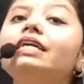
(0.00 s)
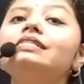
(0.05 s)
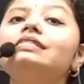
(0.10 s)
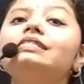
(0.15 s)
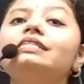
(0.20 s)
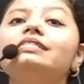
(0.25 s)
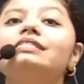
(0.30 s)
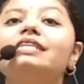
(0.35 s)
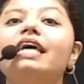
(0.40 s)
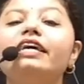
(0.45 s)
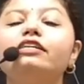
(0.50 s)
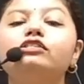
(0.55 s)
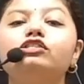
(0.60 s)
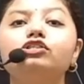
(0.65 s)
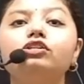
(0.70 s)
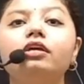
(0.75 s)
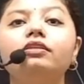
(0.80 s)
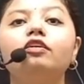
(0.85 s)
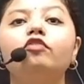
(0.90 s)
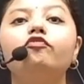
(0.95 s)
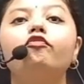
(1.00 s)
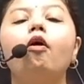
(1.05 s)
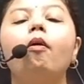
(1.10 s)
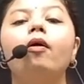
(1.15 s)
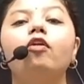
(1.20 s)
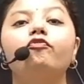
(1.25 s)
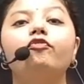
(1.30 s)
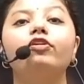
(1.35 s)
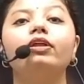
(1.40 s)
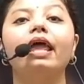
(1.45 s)
suggestion in the form of a
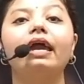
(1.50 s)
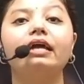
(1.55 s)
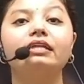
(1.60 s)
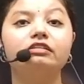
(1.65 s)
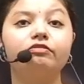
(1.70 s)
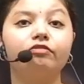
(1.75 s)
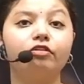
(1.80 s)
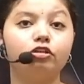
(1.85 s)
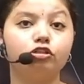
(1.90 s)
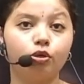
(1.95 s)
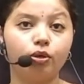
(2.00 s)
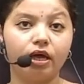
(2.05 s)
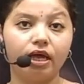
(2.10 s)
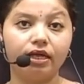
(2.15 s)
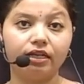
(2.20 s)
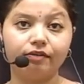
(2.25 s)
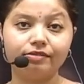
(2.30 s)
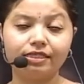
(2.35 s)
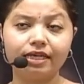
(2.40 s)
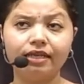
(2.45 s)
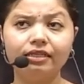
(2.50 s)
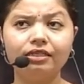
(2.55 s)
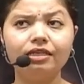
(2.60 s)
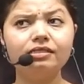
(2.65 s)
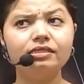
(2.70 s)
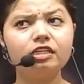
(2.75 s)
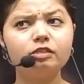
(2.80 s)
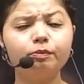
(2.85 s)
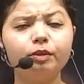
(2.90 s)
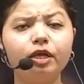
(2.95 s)
negative interrogative sentence that
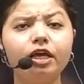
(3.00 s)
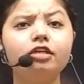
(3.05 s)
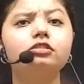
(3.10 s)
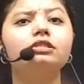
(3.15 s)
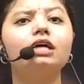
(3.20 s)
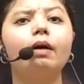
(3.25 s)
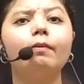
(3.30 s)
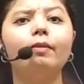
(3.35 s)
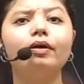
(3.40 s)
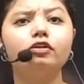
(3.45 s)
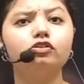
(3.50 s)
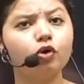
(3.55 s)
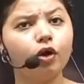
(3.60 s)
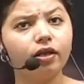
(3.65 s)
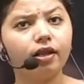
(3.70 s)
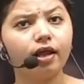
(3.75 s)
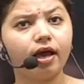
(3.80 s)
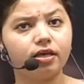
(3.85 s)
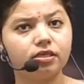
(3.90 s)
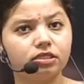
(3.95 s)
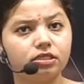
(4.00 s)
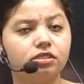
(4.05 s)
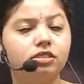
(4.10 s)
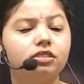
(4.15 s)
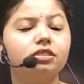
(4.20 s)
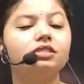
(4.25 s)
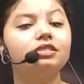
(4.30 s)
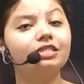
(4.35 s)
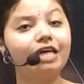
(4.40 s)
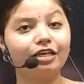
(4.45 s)
please come and join us. This is a
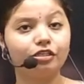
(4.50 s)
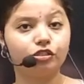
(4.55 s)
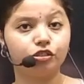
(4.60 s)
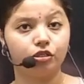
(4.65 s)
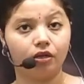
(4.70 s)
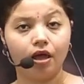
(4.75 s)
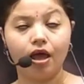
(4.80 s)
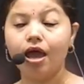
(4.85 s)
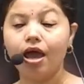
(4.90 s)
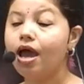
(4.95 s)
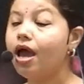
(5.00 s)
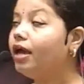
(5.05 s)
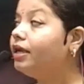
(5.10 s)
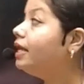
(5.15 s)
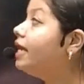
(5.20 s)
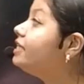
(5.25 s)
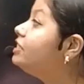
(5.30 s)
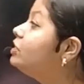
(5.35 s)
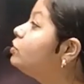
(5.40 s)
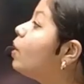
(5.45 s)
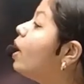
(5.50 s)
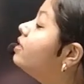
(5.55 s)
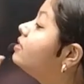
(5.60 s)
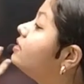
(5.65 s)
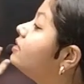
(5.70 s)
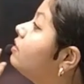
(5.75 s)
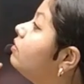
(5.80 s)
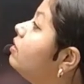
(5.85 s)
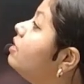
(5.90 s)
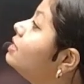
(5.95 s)
suggestion. Yes, so answer
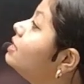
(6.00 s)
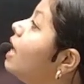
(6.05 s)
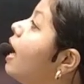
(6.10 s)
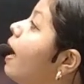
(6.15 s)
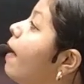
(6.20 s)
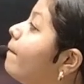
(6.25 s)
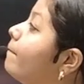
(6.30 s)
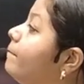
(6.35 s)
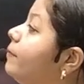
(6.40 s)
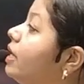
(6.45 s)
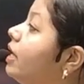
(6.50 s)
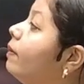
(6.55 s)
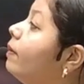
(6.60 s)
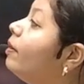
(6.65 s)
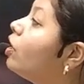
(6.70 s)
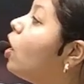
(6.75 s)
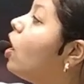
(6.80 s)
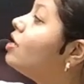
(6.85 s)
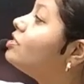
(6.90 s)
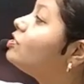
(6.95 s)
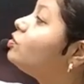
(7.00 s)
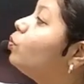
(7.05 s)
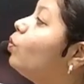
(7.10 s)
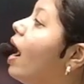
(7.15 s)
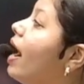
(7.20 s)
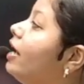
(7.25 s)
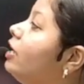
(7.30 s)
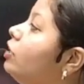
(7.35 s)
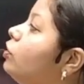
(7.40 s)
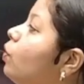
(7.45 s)
is B, because why
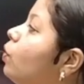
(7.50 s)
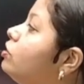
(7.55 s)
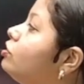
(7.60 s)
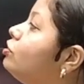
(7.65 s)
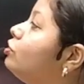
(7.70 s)
don't you